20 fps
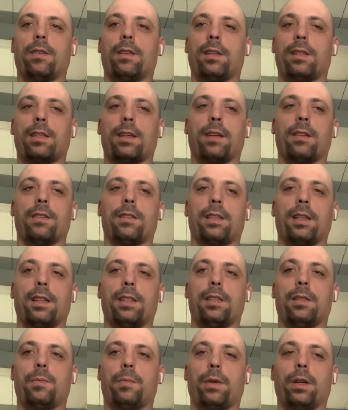The soundstage
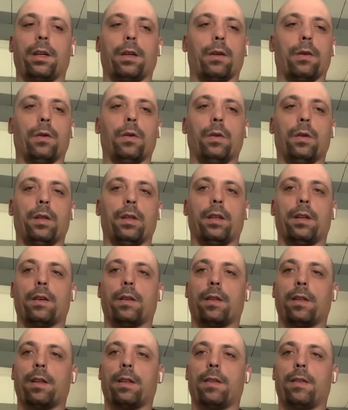is pretty cool.
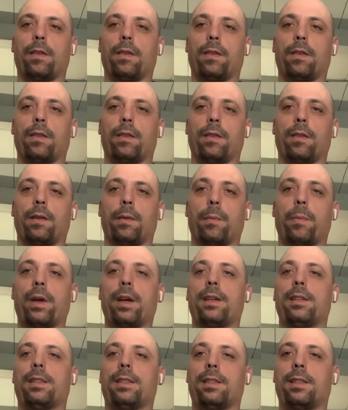The
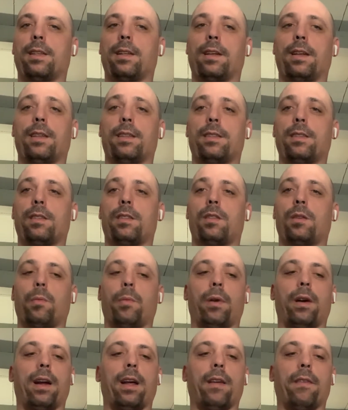bass isn't
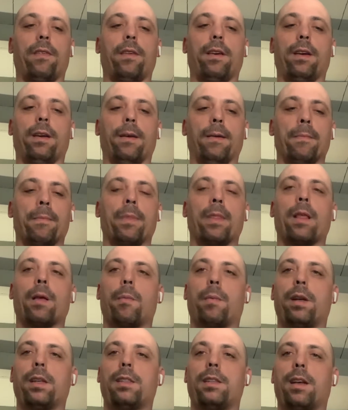super heavy,
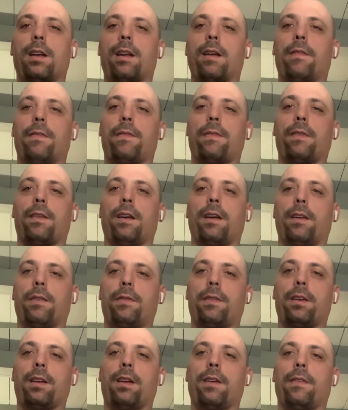but it's enough
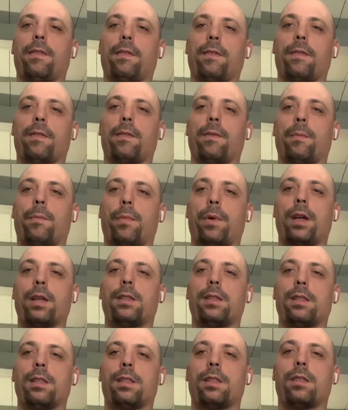to give
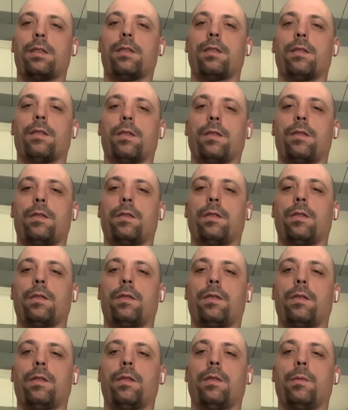presence to
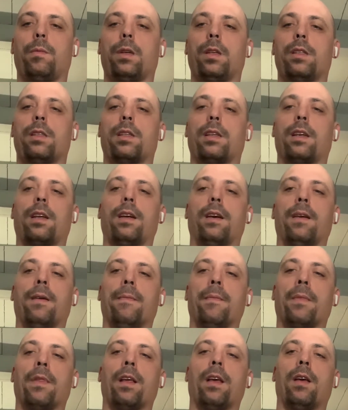the music,
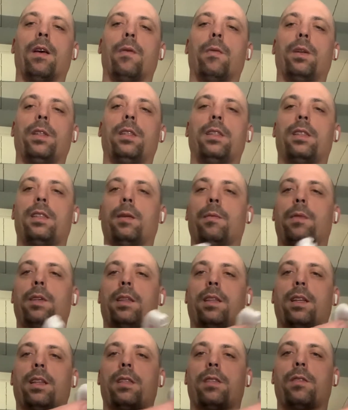which is something
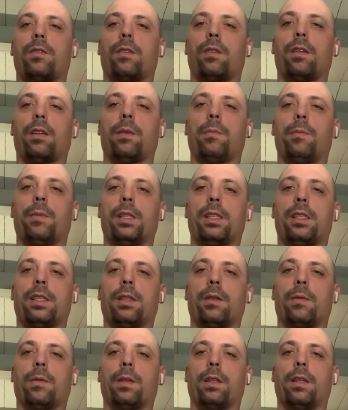that's sorely
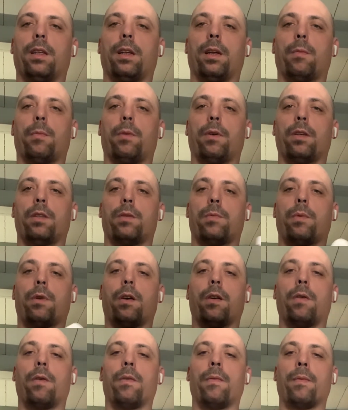missing with the AirPods Pro.